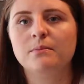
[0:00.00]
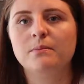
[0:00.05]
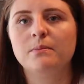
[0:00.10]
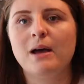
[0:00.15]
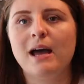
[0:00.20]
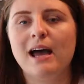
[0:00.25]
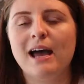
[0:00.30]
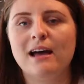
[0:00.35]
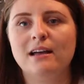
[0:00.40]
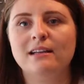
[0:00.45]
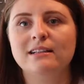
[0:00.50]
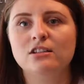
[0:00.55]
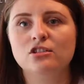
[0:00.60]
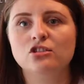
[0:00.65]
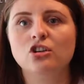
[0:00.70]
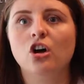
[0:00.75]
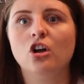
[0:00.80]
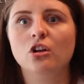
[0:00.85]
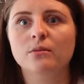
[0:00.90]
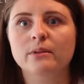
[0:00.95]
part
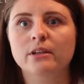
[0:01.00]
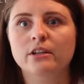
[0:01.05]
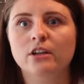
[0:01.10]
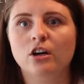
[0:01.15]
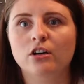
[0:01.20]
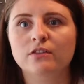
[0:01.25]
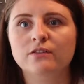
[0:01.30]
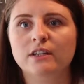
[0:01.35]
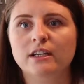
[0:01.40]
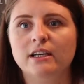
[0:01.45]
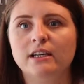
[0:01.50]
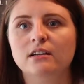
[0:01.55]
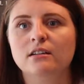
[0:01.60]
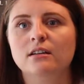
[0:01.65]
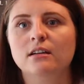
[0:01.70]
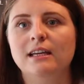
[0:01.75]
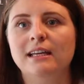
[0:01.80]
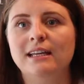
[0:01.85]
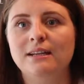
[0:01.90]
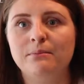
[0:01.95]
instalment of it
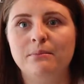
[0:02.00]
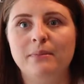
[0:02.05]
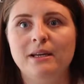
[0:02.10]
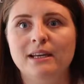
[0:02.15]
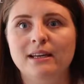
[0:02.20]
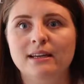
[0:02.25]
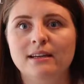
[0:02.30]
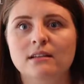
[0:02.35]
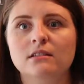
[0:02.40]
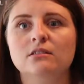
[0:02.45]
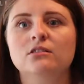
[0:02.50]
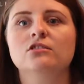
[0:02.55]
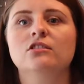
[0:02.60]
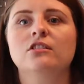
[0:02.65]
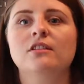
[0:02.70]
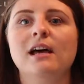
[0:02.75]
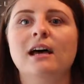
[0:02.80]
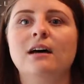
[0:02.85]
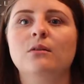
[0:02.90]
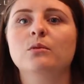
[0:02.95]
in May. So
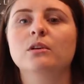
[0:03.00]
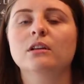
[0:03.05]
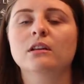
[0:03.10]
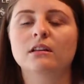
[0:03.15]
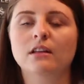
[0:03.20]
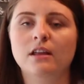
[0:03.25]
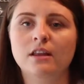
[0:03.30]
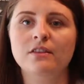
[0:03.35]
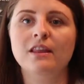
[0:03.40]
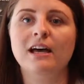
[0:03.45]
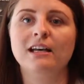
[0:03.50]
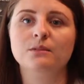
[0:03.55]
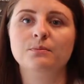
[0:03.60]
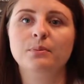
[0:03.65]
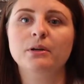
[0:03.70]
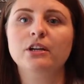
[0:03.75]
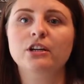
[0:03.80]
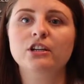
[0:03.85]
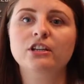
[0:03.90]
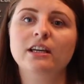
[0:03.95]
that's
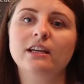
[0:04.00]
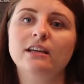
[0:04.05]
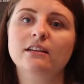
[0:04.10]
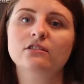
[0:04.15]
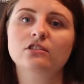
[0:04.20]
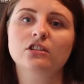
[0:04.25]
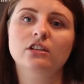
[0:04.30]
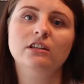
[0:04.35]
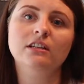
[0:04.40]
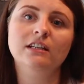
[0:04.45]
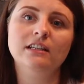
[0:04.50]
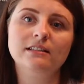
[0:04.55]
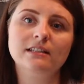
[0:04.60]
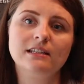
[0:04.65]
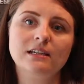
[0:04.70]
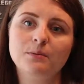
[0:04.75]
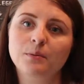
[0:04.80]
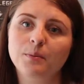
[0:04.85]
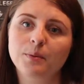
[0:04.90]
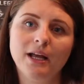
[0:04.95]
per year, so you need to
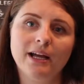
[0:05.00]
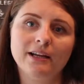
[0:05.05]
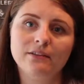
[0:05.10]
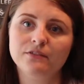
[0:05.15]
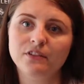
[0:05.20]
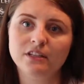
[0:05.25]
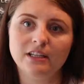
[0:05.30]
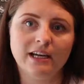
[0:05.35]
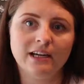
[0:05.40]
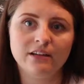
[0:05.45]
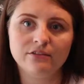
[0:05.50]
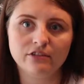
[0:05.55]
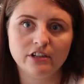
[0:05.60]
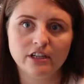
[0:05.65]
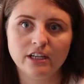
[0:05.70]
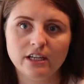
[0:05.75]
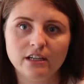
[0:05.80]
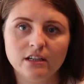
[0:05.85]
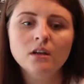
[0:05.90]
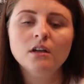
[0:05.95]
keep applying for that every
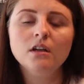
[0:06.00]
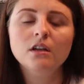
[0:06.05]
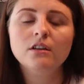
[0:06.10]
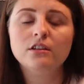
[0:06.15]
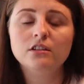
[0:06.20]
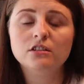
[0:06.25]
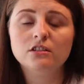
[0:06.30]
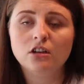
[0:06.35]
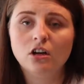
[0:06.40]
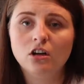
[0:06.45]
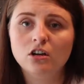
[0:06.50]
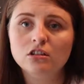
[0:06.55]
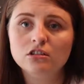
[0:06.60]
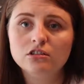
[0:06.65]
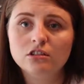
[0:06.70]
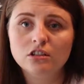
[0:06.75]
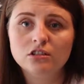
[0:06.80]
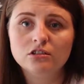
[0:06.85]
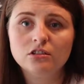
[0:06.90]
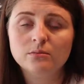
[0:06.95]
year. There's
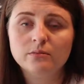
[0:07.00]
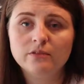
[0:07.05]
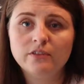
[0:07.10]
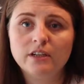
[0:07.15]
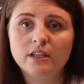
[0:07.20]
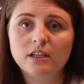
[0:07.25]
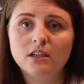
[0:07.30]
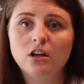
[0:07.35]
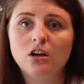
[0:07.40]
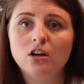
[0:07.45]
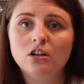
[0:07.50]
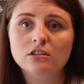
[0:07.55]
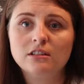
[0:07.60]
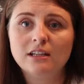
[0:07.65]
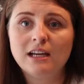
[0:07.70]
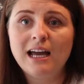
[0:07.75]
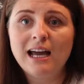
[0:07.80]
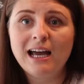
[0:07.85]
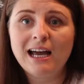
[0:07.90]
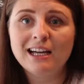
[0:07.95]
also something called
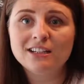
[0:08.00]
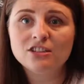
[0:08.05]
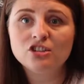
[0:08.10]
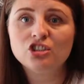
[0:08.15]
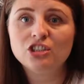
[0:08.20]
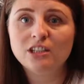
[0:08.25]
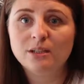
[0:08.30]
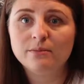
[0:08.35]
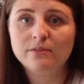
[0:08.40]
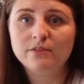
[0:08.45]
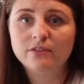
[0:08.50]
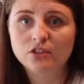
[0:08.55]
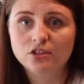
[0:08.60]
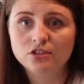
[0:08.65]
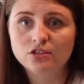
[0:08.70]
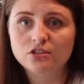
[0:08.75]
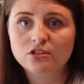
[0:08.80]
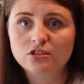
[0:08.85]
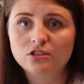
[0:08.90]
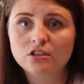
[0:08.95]
a hardship
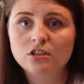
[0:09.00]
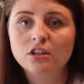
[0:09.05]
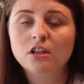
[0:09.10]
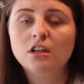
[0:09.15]
fund.